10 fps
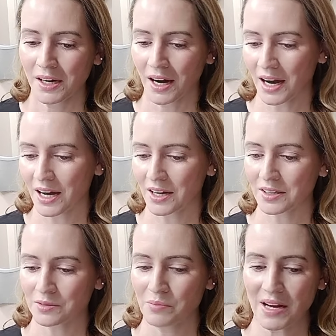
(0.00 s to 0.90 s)
Uh,
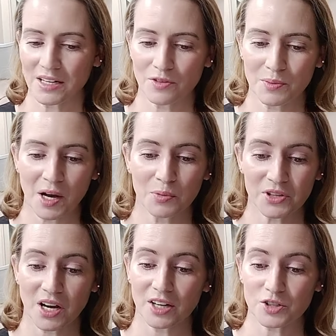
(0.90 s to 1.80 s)
many of them help with
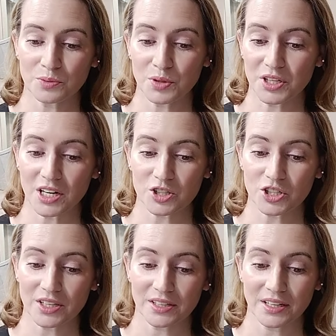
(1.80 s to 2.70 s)
collagen
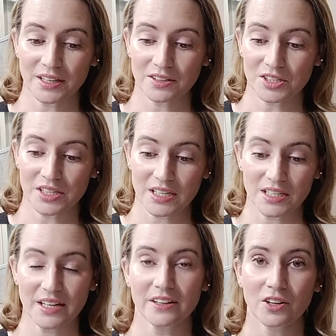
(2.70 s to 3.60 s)
production and the skin
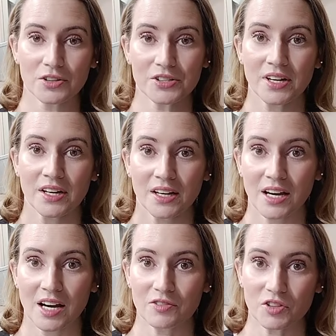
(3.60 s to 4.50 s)
heals
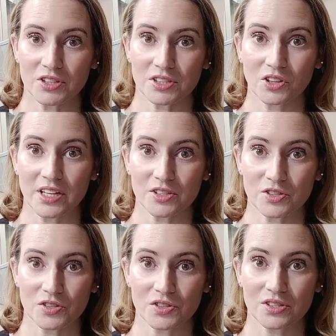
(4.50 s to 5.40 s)
after these
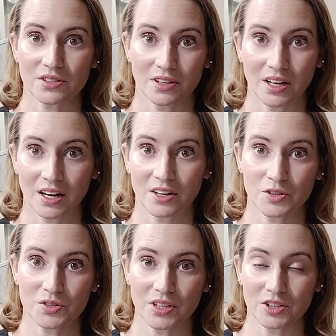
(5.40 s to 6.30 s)
lasers uh, are
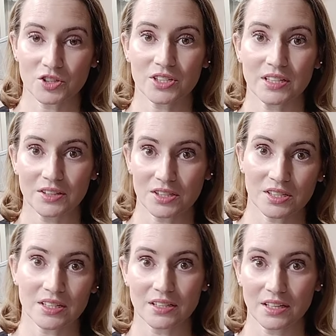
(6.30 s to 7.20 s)
used on your skin. The
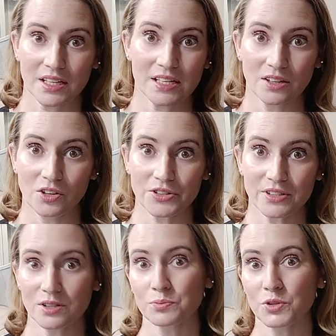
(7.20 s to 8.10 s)
skin heals and
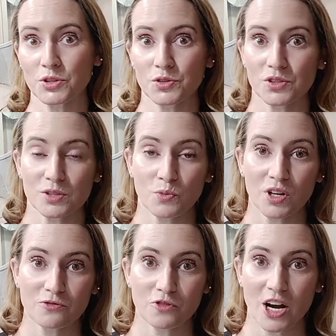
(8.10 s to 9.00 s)
it produces more
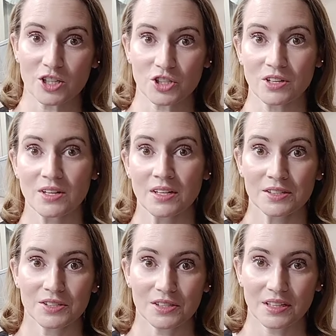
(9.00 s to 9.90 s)
fresh
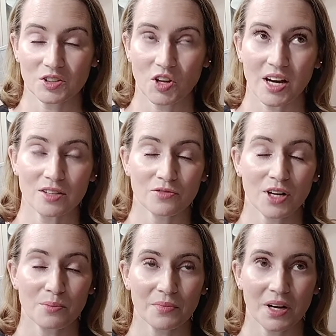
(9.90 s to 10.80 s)
skin. A lot of
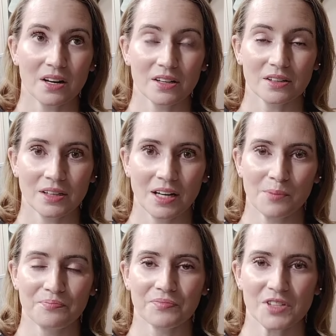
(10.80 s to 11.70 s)
them are
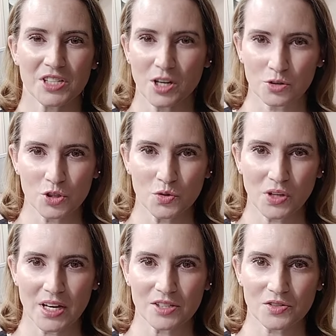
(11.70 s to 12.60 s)
um, CO2
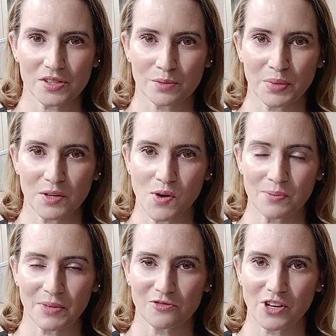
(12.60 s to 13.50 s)
lasers is a big
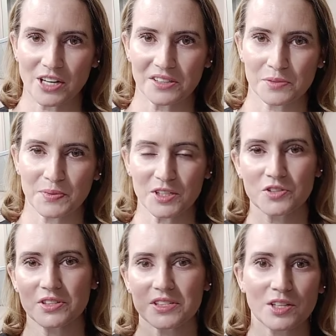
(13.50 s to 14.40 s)
one. My friend has been
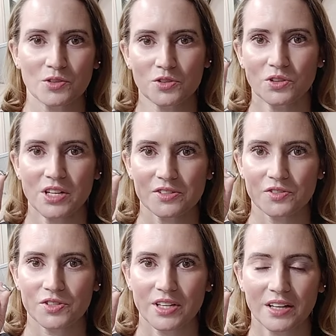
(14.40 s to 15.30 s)
using CO2
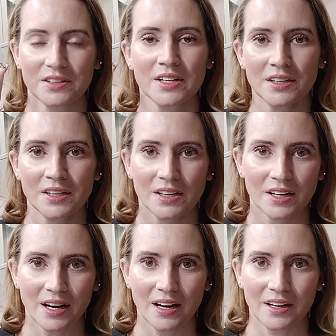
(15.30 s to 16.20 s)
lasers on
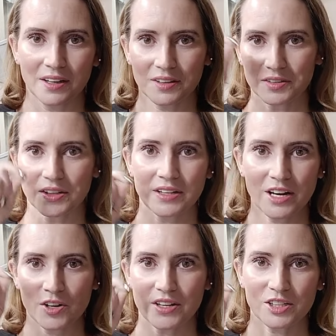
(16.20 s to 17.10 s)
uh, an
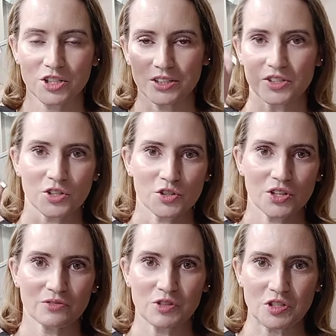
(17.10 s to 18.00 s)
area that she had surgery
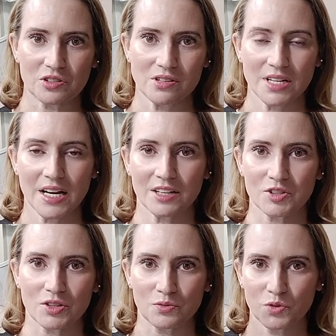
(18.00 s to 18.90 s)
on for skin
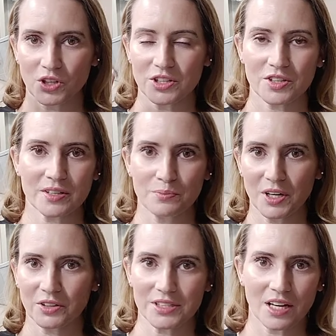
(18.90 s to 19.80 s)
cancer and really can
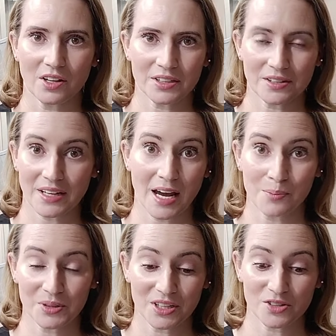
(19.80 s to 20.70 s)
barely tell anything
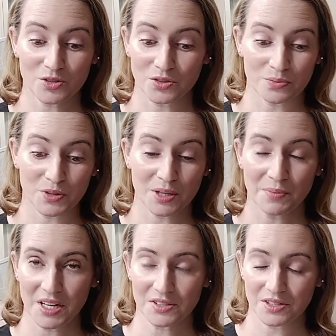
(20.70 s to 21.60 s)
happened there. So it's pretty
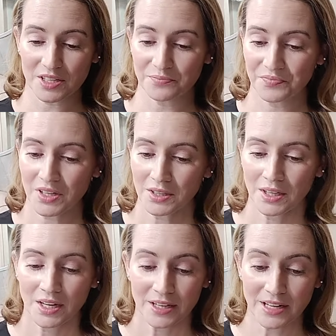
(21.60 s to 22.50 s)
amazing.
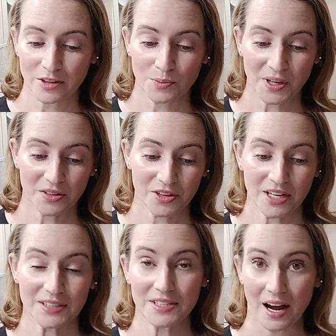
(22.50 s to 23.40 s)
Another big
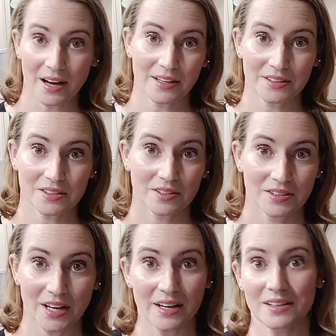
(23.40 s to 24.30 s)
thing, diet.
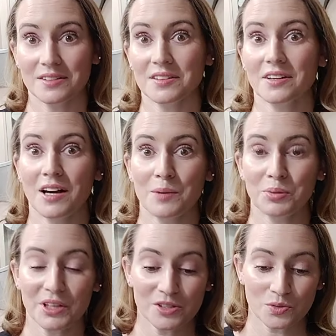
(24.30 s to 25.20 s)
Diet uh,
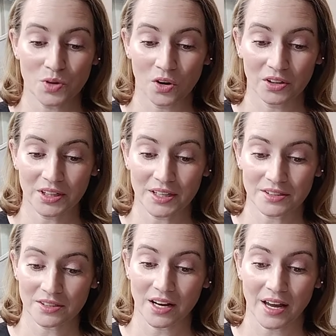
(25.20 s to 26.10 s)
plays a role in
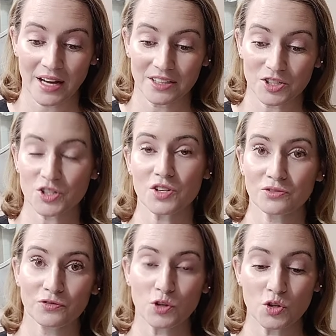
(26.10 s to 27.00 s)
it. Uh, adding
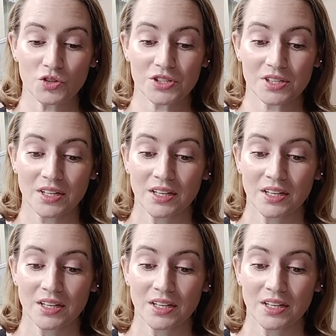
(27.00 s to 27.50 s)
certain foods